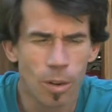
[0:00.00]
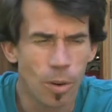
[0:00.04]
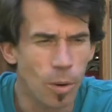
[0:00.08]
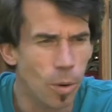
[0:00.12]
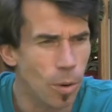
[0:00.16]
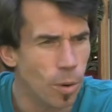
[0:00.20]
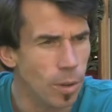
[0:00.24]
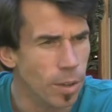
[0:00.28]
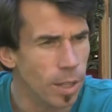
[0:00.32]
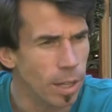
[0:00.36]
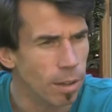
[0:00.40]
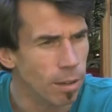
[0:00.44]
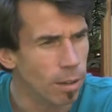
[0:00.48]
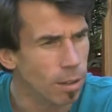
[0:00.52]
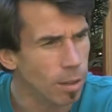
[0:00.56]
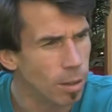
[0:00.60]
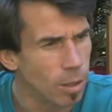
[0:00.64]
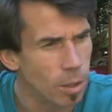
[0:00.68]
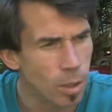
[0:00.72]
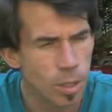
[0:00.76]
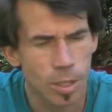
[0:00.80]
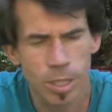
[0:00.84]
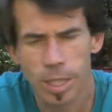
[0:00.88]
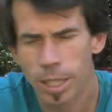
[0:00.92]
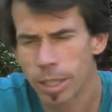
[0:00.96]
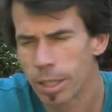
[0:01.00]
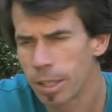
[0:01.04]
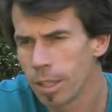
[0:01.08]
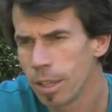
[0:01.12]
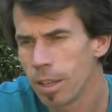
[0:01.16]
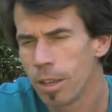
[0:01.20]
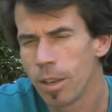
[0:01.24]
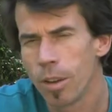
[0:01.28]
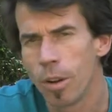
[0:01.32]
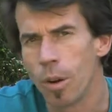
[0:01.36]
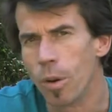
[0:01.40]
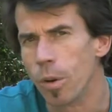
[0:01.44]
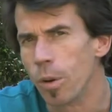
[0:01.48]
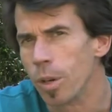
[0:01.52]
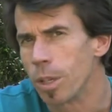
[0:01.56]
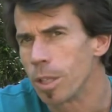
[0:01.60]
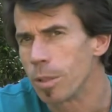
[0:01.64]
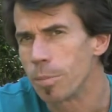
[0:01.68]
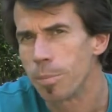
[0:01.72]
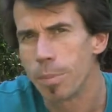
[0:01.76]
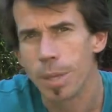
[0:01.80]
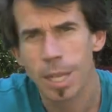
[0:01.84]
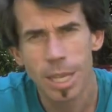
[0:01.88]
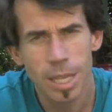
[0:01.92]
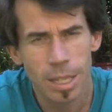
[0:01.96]
or they're allergic, or it's
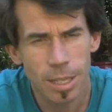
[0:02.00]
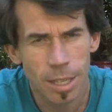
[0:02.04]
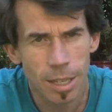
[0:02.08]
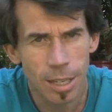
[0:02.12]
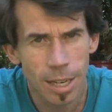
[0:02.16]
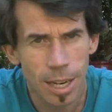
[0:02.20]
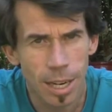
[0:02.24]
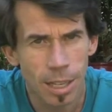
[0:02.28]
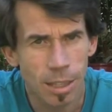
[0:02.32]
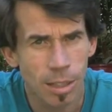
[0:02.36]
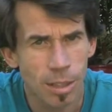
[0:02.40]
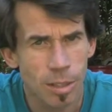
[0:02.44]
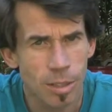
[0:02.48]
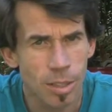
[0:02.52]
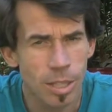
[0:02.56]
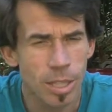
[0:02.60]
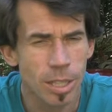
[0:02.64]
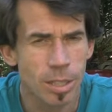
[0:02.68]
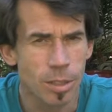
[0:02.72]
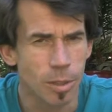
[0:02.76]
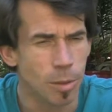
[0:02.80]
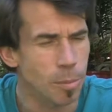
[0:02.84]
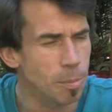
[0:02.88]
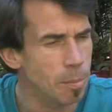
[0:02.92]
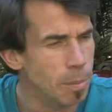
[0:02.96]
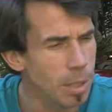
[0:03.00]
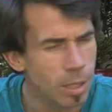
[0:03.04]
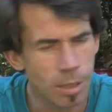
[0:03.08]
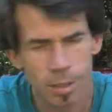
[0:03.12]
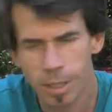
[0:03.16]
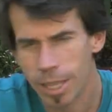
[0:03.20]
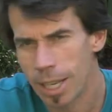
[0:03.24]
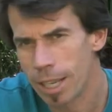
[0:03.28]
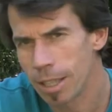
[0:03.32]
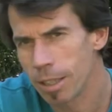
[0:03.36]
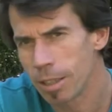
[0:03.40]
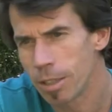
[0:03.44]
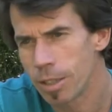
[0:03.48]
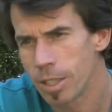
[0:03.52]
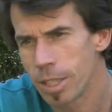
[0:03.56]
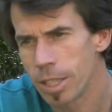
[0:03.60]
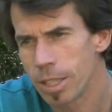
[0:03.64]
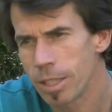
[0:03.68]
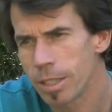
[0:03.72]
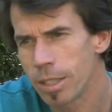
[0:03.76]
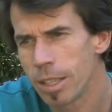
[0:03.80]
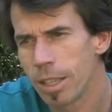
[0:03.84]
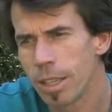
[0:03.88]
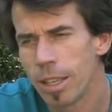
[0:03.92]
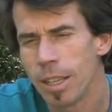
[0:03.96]
peanut allergies or milk
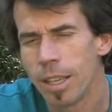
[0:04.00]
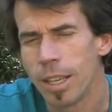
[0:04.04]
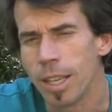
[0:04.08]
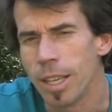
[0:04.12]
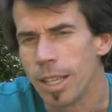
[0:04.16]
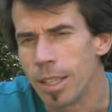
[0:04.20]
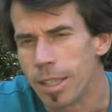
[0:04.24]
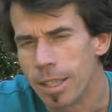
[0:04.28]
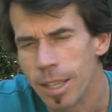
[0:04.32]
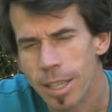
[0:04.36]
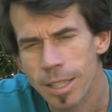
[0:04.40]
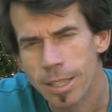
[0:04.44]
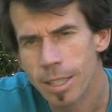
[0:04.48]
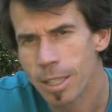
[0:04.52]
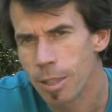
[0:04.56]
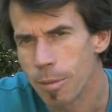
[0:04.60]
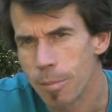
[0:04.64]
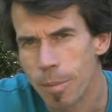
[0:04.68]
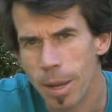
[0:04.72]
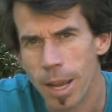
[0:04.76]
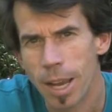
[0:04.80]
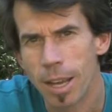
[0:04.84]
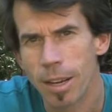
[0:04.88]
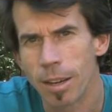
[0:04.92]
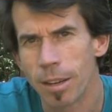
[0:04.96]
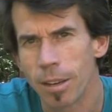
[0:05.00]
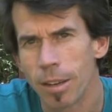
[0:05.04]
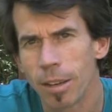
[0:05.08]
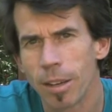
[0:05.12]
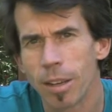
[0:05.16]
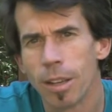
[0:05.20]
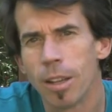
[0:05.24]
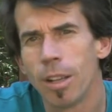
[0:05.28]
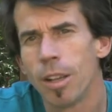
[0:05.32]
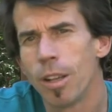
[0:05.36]
allergies, it doesn't matter.